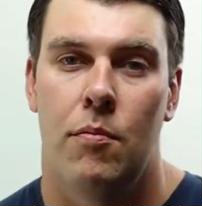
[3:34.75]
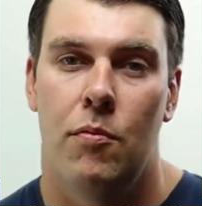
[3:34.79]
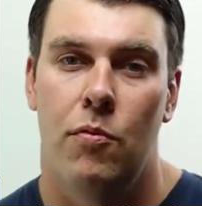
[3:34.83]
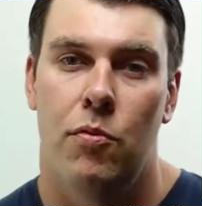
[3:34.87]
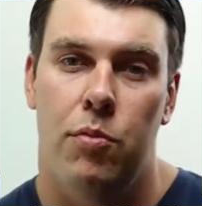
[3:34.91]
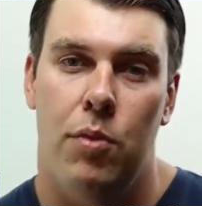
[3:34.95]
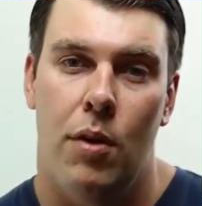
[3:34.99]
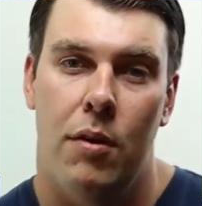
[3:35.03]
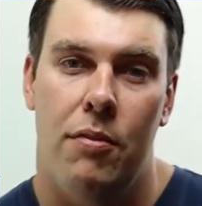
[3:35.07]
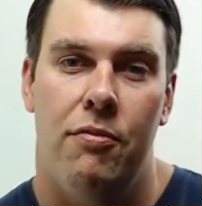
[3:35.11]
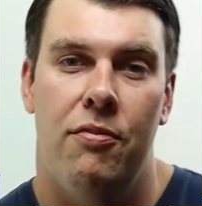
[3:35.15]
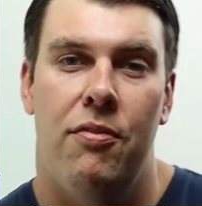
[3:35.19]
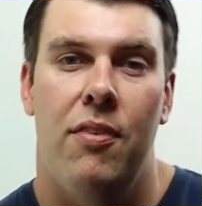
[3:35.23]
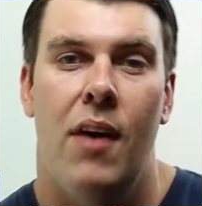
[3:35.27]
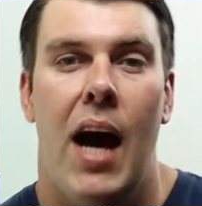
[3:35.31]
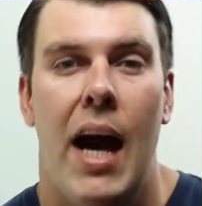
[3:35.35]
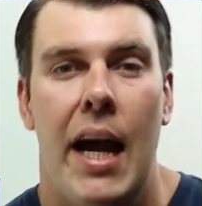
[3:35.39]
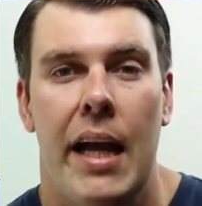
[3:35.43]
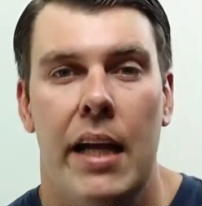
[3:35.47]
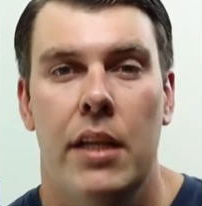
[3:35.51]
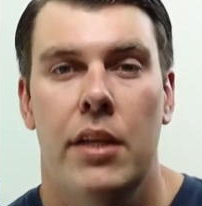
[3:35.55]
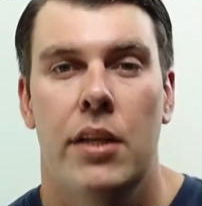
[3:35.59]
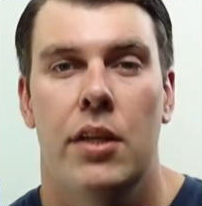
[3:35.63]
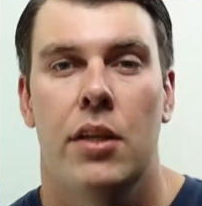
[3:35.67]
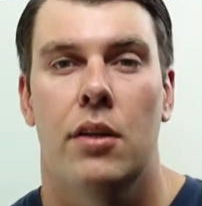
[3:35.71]

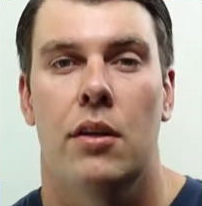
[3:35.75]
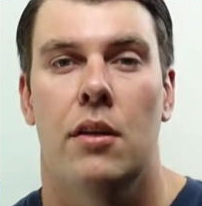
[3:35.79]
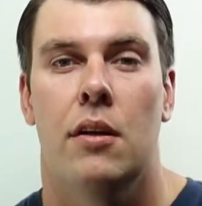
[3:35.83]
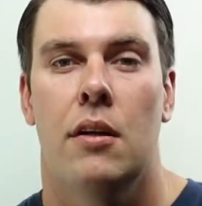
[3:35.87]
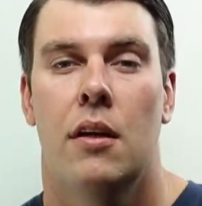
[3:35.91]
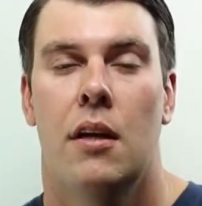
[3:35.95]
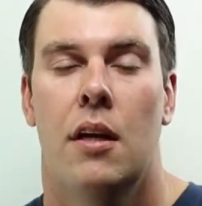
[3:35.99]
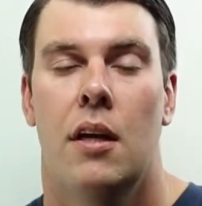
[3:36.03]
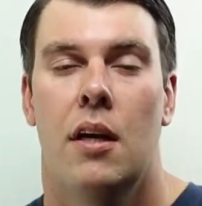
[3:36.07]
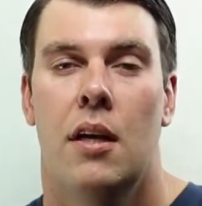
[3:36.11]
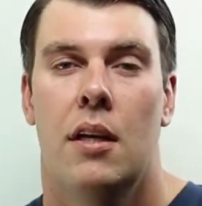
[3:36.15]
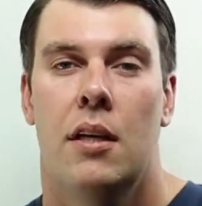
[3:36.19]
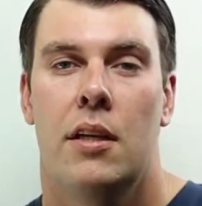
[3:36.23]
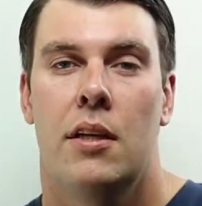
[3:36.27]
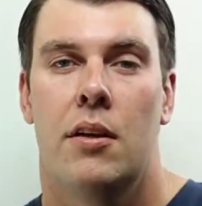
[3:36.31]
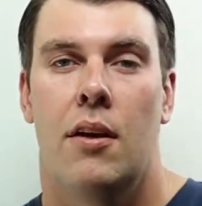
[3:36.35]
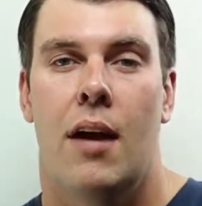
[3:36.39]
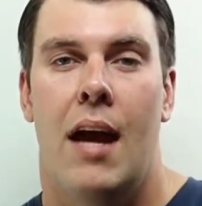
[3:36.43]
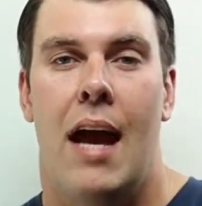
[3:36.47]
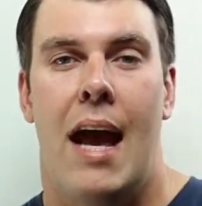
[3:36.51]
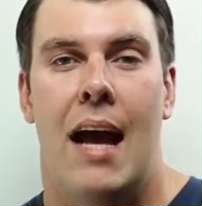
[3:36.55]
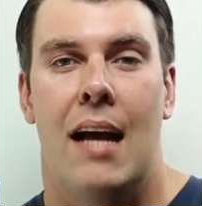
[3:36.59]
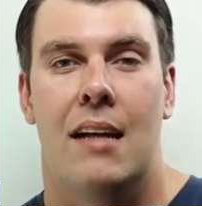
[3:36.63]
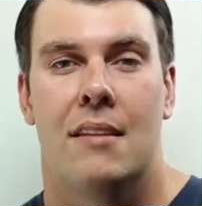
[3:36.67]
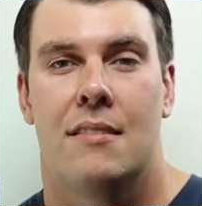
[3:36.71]
refine your
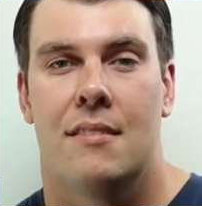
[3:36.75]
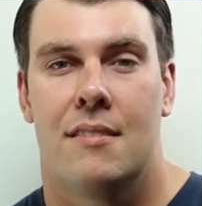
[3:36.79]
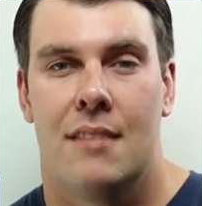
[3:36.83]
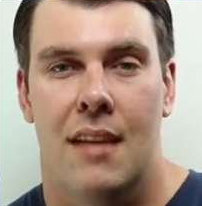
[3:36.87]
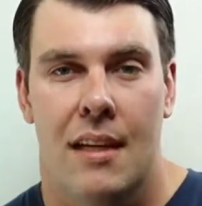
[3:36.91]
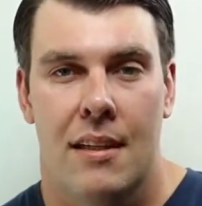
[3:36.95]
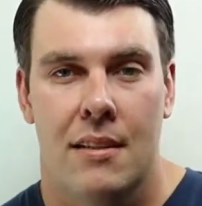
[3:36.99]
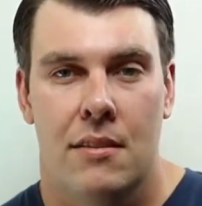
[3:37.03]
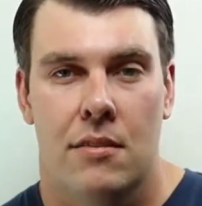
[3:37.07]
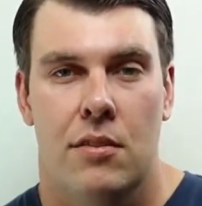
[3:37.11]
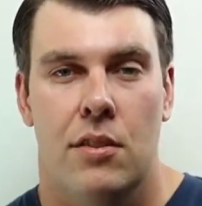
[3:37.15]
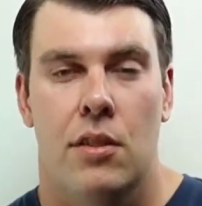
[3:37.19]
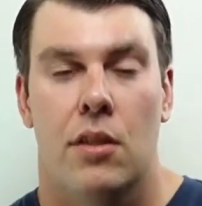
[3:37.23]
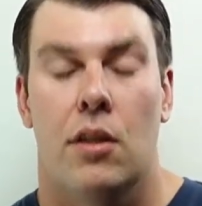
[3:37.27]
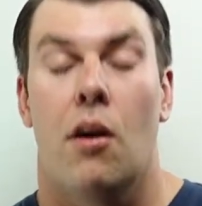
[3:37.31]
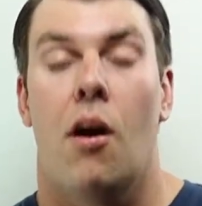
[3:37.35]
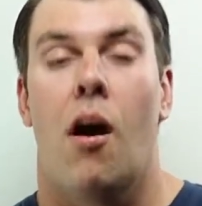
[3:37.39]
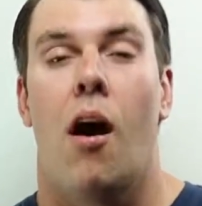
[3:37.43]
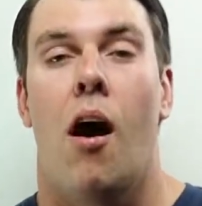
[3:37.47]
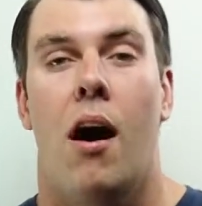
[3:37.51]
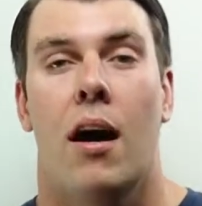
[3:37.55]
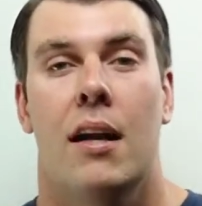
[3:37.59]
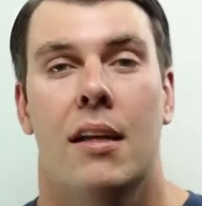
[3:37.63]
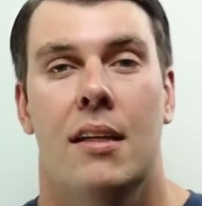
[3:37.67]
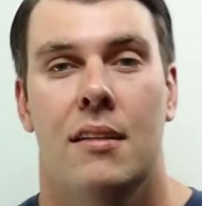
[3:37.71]
ad sets and your
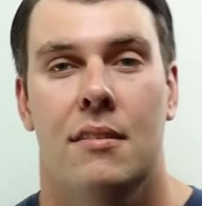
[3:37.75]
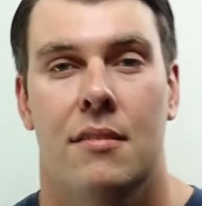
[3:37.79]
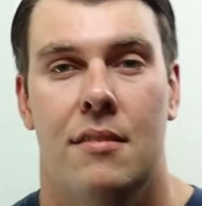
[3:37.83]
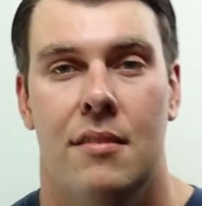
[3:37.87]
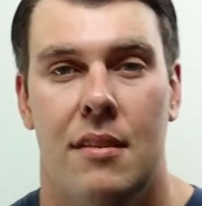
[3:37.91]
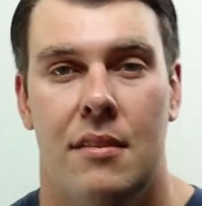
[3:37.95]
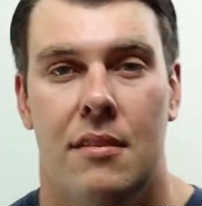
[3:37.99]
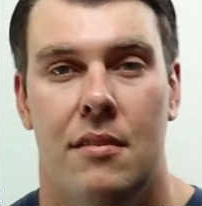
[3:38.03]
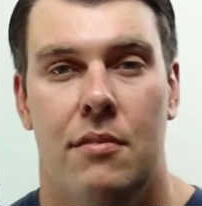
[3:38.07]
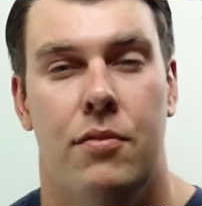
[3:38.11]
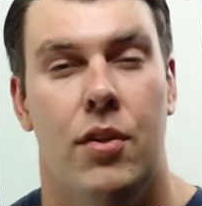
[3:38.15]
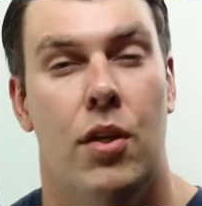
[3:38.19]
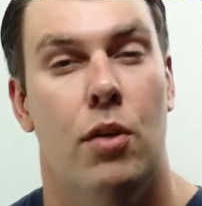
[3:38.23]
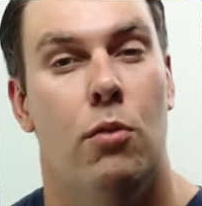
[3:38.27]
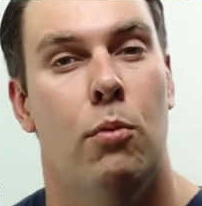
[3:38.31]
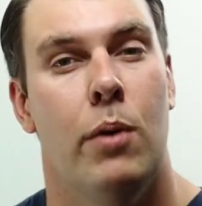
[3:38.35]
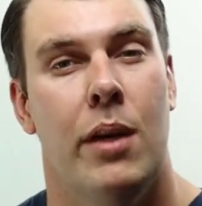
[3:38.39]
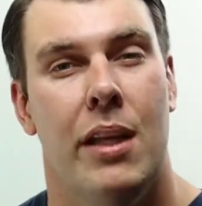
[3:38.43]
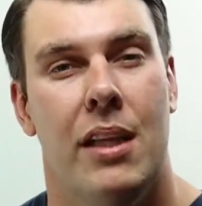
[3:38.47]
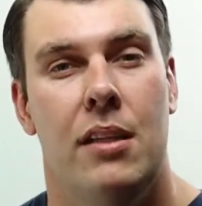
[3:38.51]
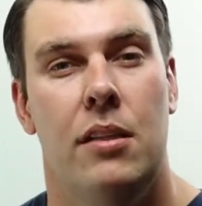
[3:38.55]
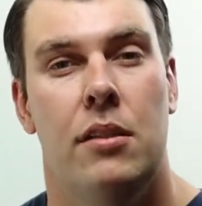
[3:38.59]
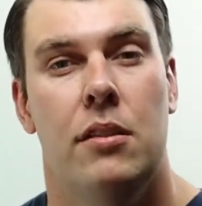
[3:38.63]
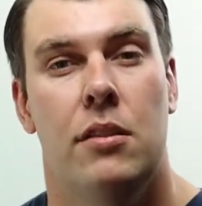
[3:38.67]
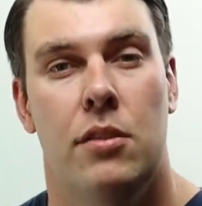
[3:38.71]
audiences, if you're
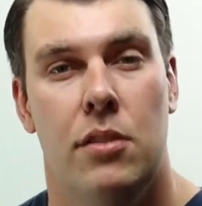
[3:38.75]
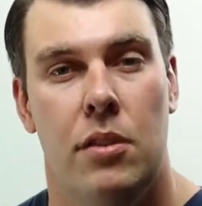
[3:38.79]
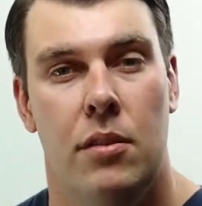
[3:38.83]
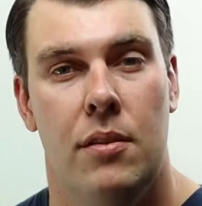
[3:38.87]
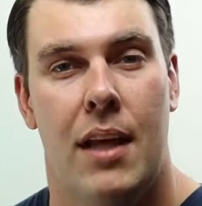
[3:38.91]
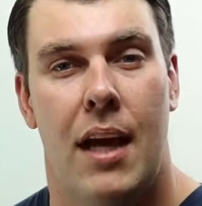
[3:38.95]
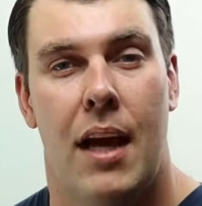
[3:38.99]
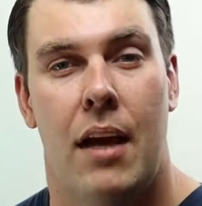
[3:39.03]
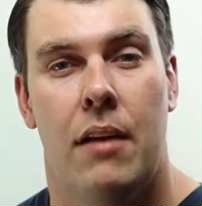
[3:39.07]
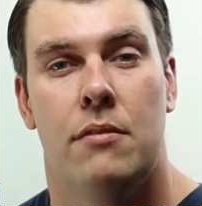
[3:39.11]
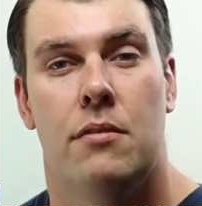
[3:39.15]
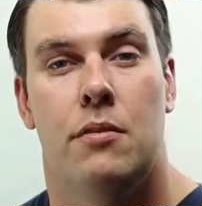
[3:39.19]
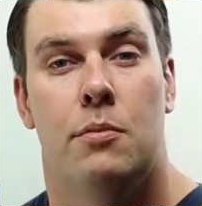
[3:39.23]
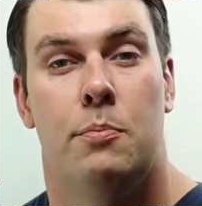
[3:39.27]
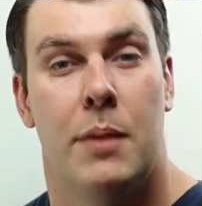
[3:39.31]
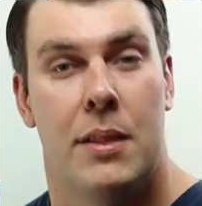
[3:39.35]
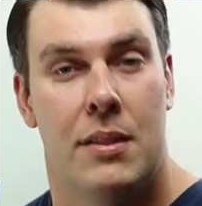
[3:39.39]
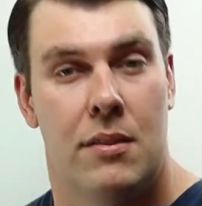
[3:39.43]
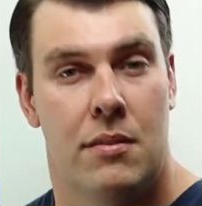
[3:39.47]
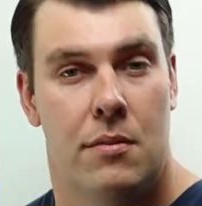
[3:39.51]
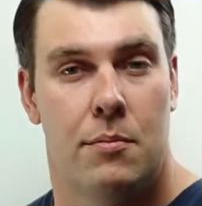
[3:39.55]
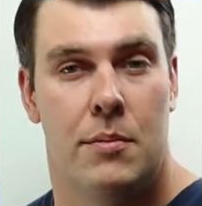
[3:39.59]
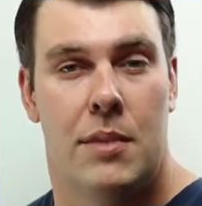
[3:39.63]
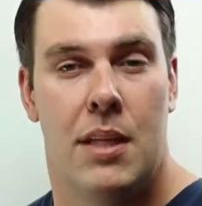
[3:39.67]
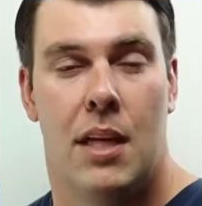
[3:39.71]
willing to do that,
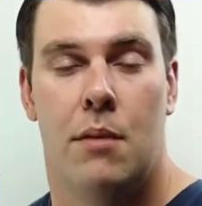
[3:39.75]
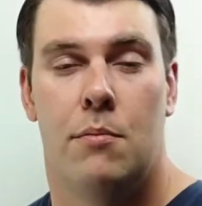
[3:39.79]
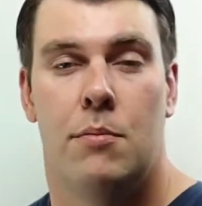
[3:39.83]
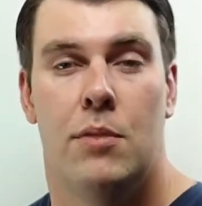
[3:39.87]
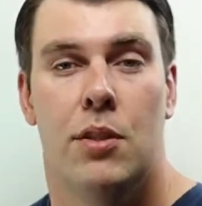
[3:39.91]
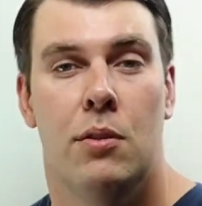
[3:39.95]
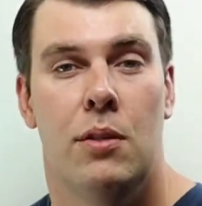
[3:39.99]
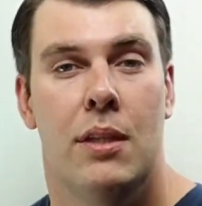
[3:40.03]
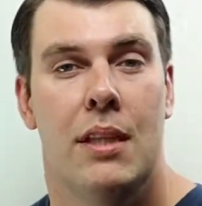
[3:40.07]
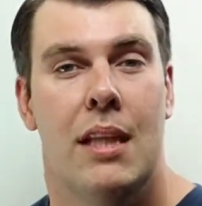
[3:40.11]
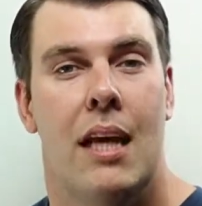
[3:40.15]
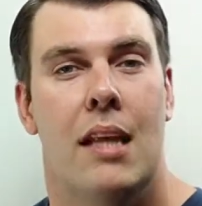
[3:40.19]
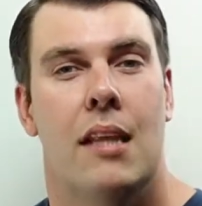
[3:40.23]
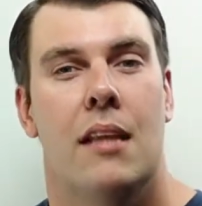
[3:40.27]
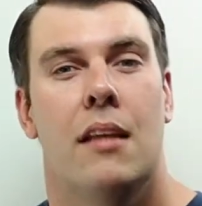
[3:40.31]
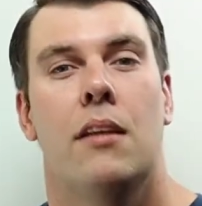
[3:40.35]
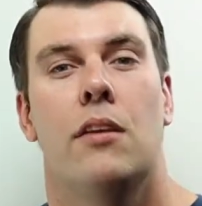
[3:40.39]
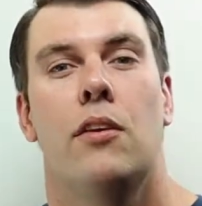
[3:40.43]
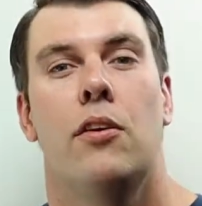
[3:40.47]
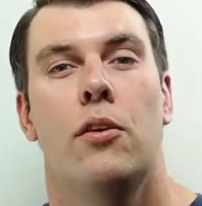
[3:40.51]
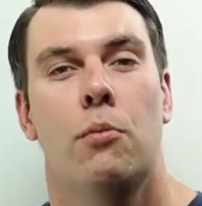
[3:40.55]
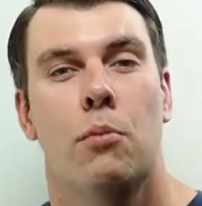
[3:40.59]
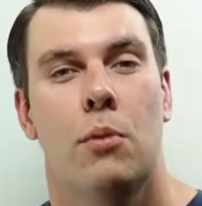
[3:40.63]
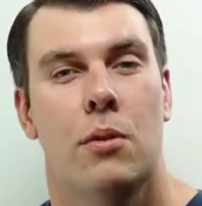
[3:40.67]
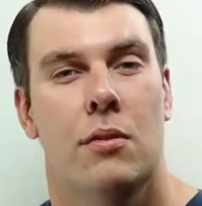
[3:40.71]
spend some time doing that, then
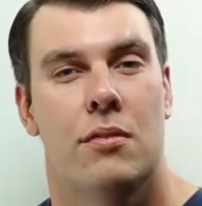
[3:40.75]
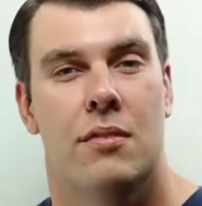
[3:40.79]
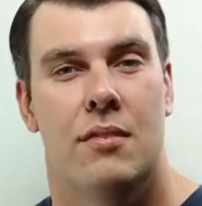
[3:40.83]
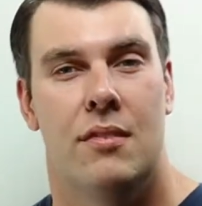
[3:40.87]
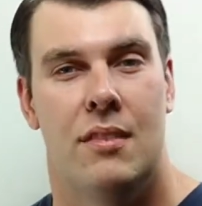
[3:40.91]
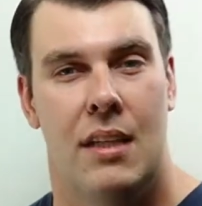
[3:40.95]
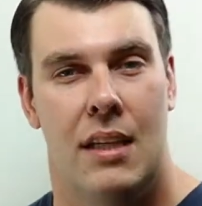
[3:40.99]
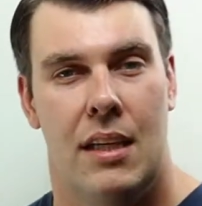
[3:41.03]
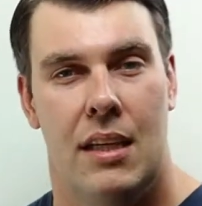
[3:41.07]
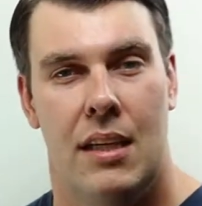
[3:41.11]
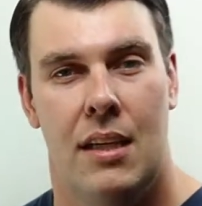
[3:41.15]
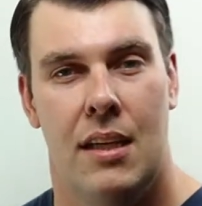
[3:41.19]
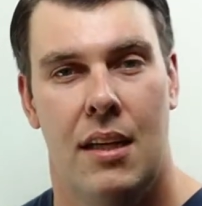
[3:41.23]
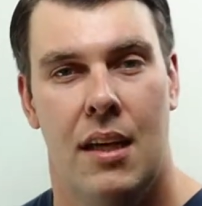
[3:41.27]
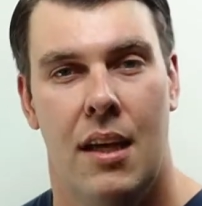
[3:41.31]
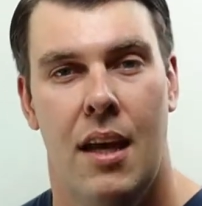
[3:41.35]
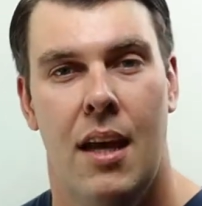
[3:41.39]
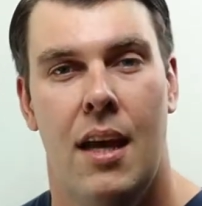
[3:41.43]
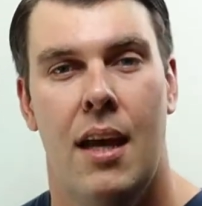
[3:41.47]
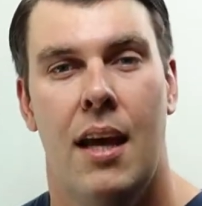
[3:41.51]
you will see